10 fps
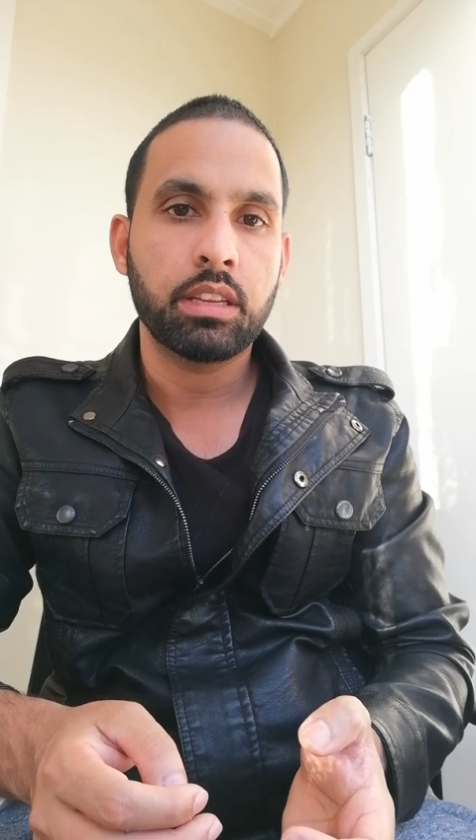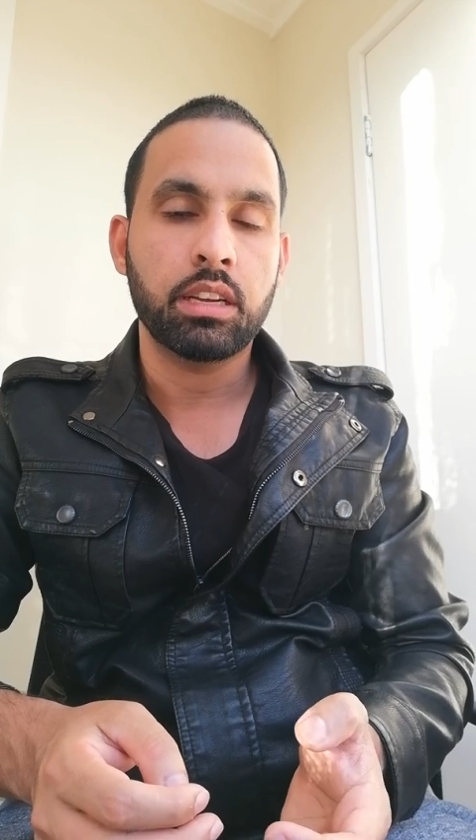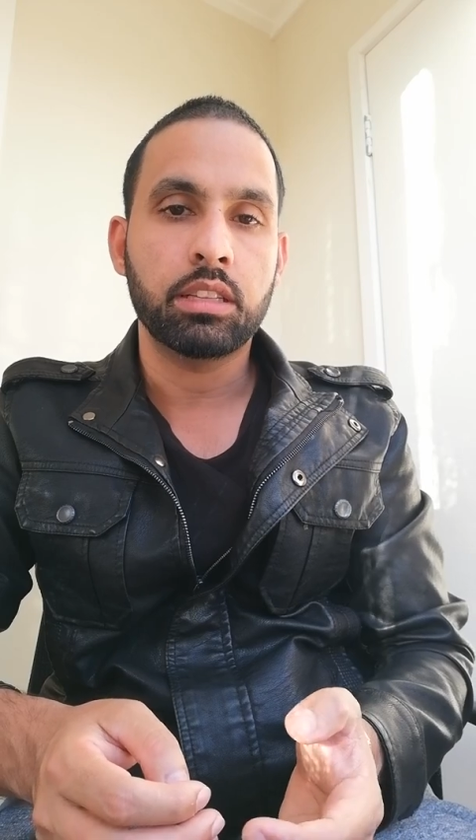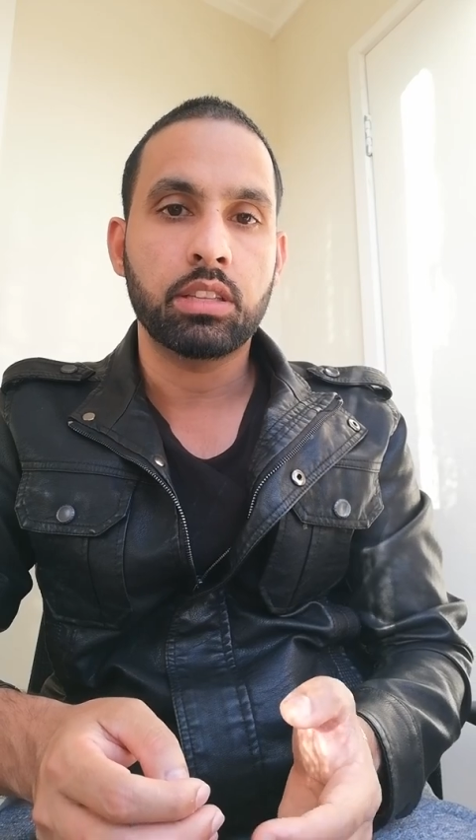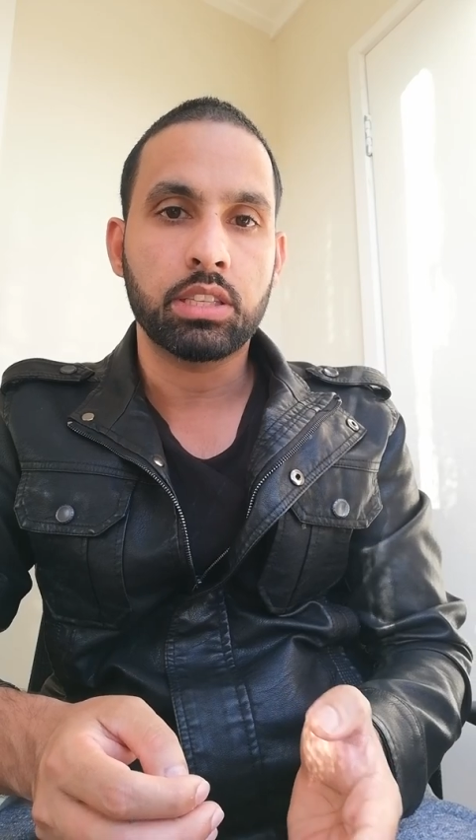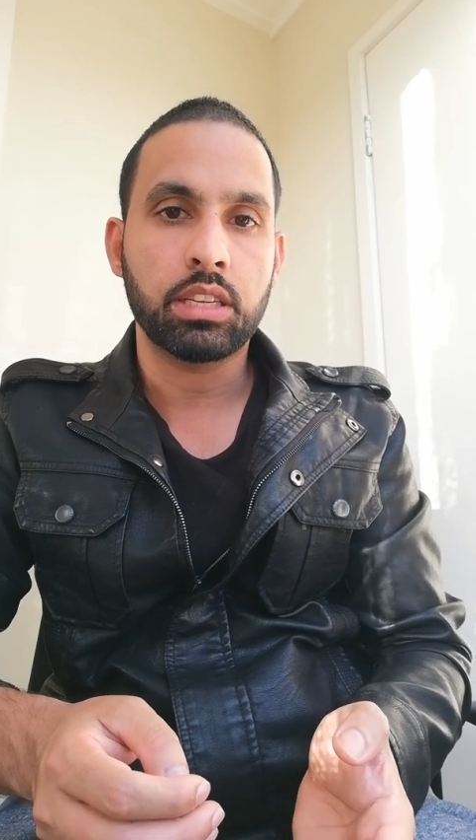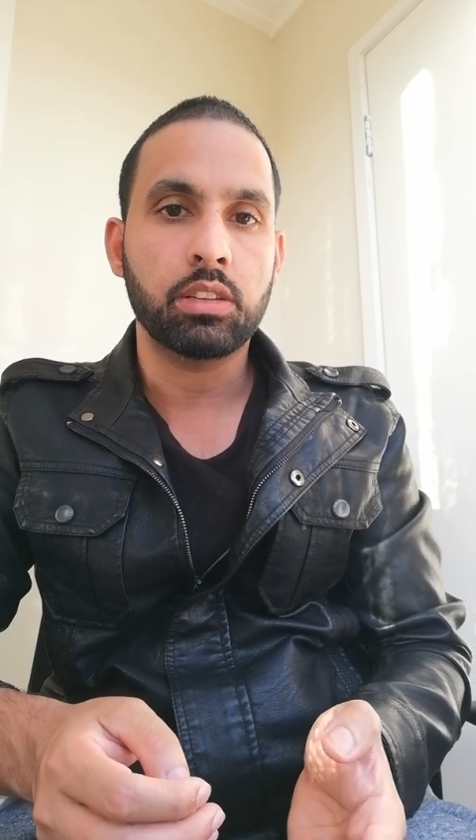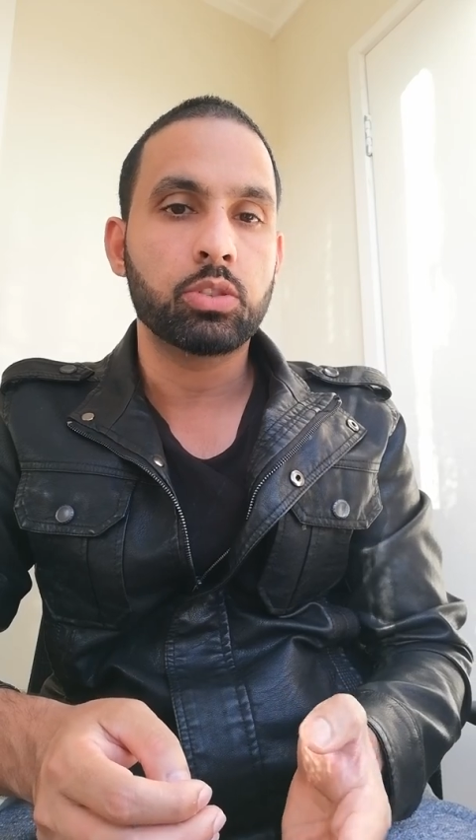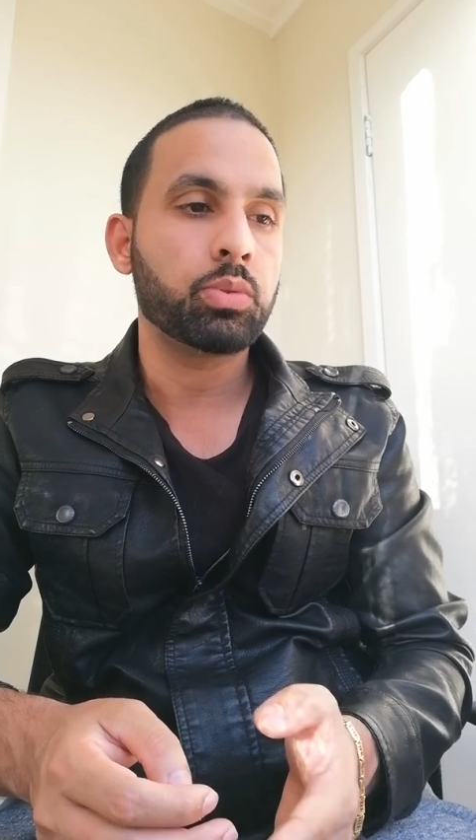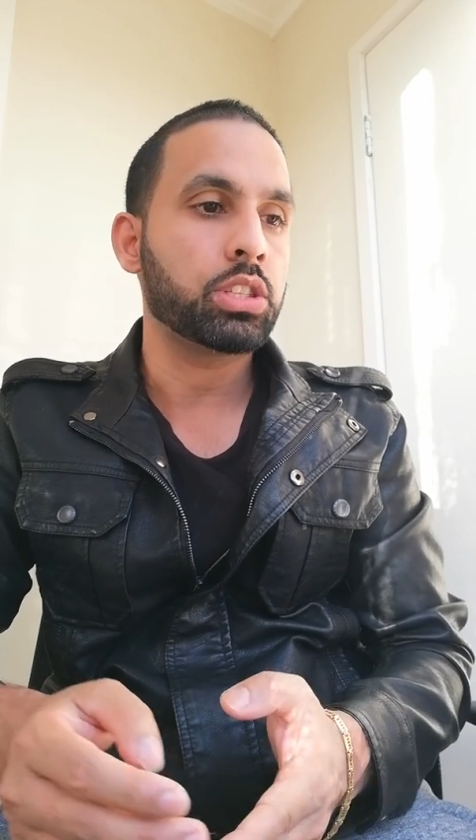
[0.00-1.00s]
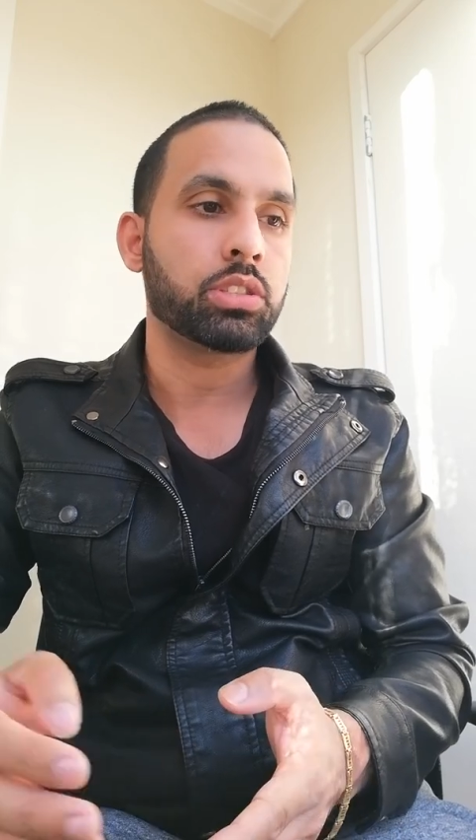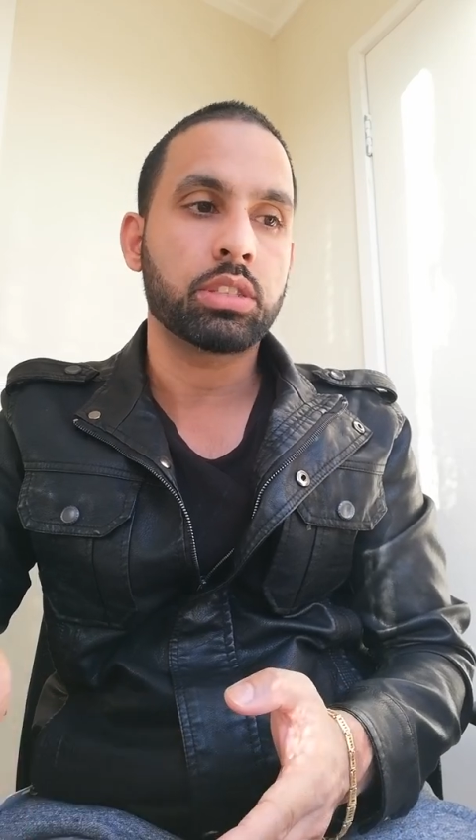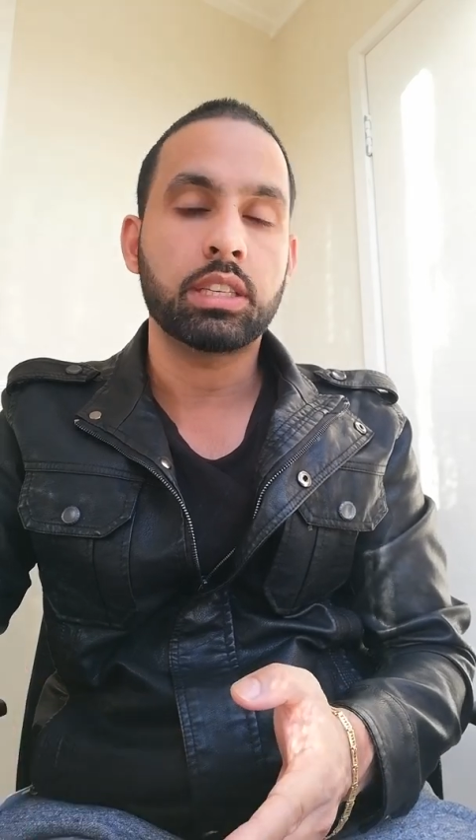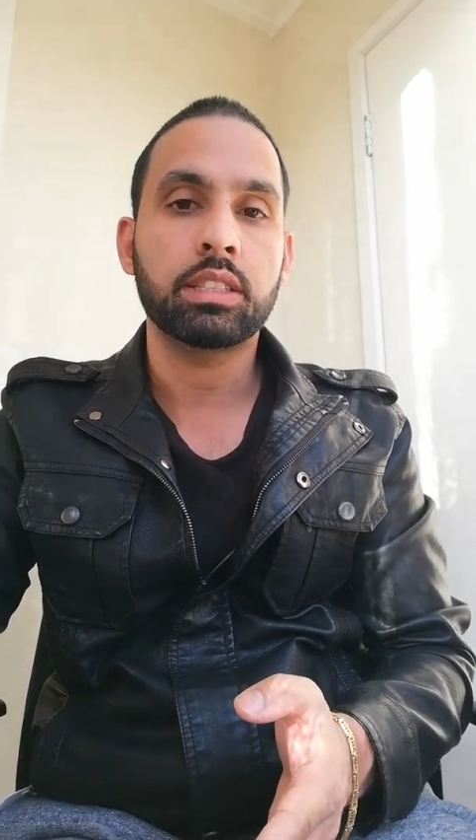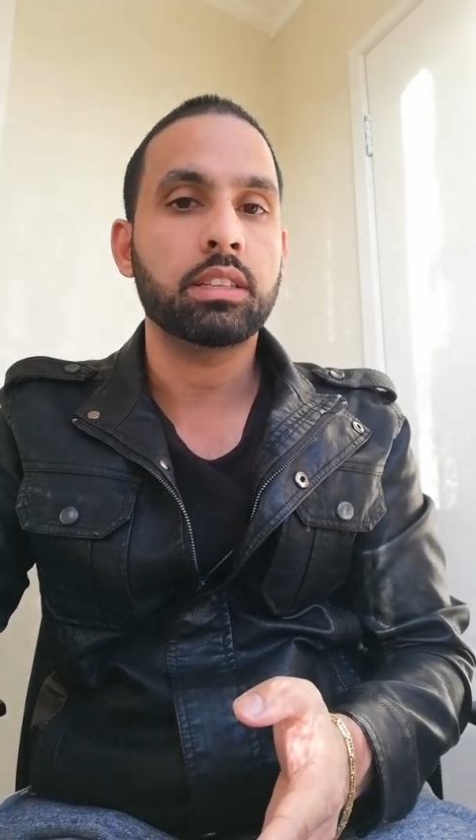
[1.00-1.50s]
and the skills which
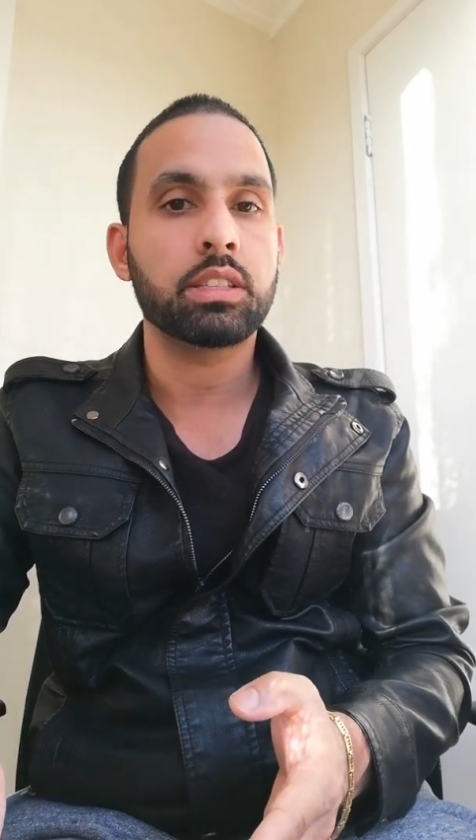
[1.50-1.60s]
citizens